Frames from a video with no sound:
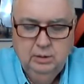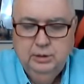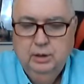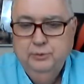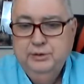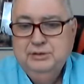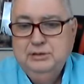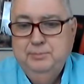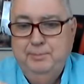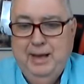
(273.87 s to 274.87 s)
Y'all, this
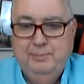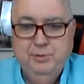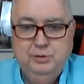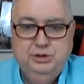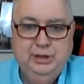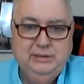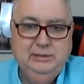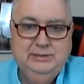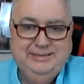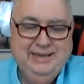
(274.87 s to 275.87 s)
is my
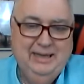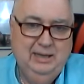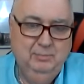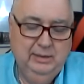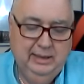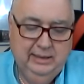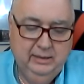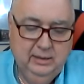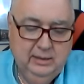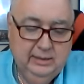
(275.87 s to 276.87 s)
projected timeline.
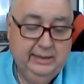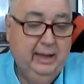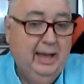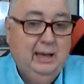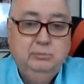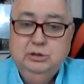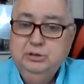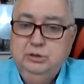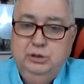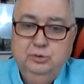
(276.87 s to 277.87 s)
Now, I'm just
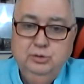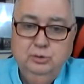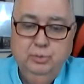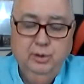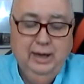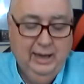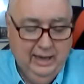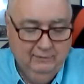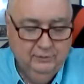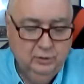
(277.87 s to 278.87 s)
a YouTuber. I
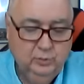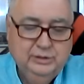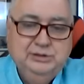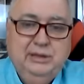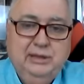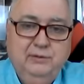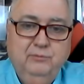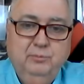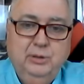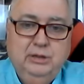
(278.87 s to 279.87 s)
have no inside
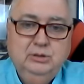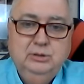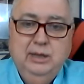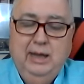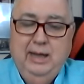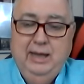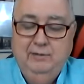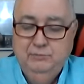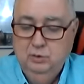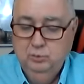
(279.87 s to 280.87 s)
information. I
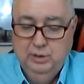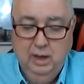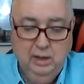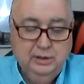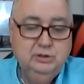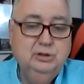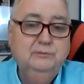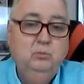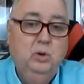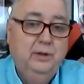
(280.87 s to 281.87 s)
have no knowledge
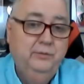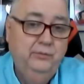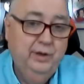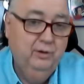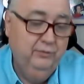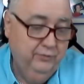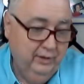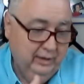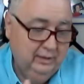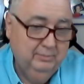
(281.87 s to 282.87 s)
of what they're
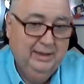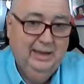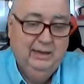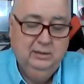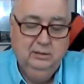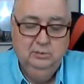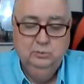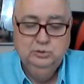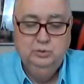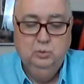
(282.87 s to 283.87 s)
thinking behind
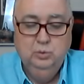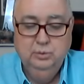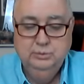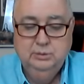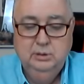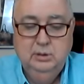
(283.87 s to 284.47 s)
closed doors.